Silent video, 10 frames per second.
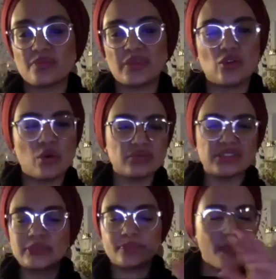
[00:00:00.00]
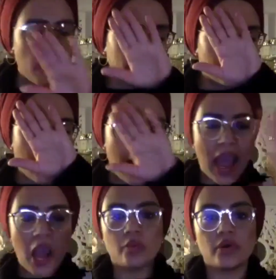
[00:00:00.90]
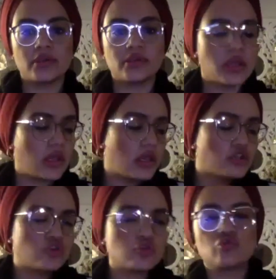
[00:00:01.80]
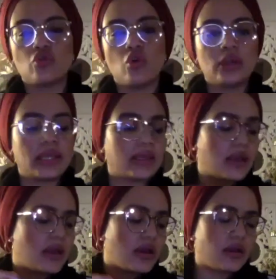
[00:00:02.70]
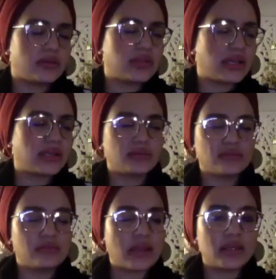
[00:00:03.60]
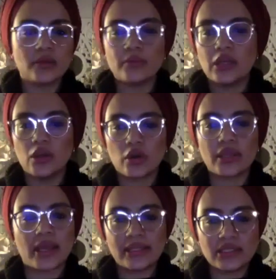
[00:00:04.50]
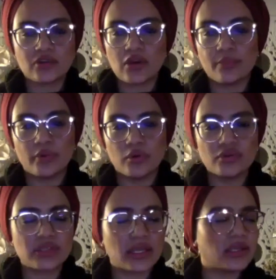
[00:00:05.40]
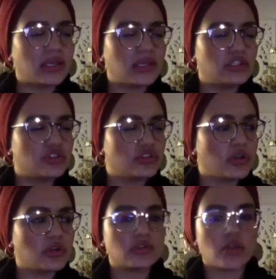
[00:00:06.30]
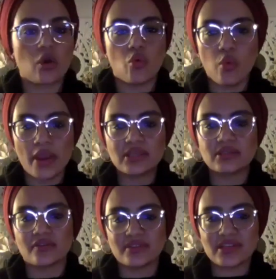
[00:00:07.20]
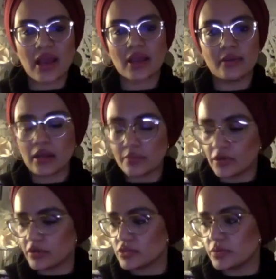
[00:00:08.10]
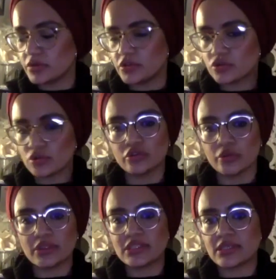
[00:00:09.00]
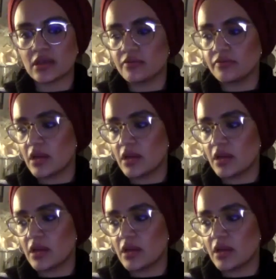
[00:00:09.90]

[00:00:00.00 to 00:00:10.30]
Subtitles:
me, don't spend hours scrolling and like randomly looking at Instagram posts. Like, it's just a waste of time. I'll be honest with you, just don't do it to yourself.